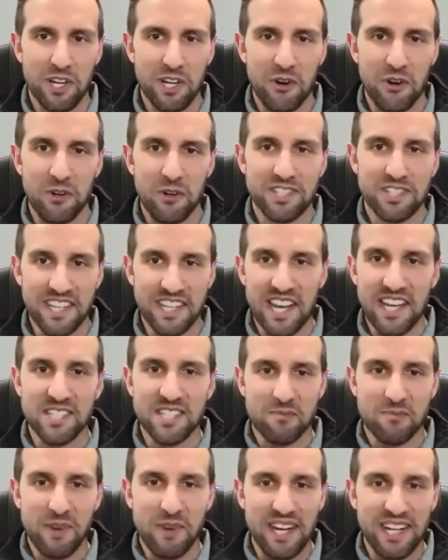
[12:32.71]
go into the
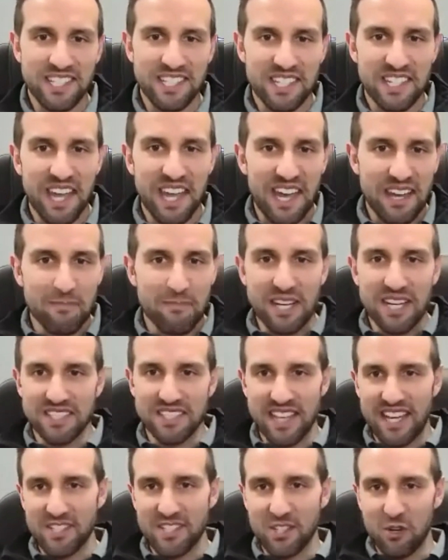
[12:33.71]
estimating today, because
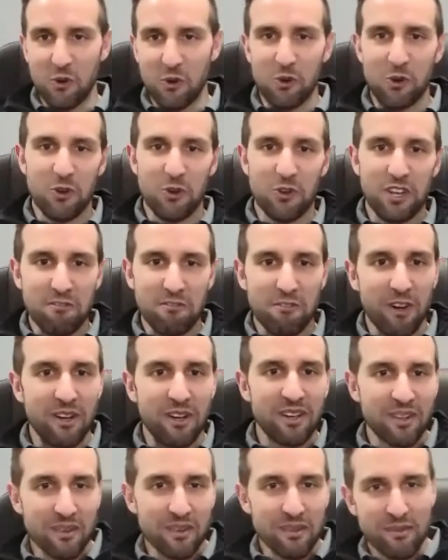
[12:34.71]
that's a whole different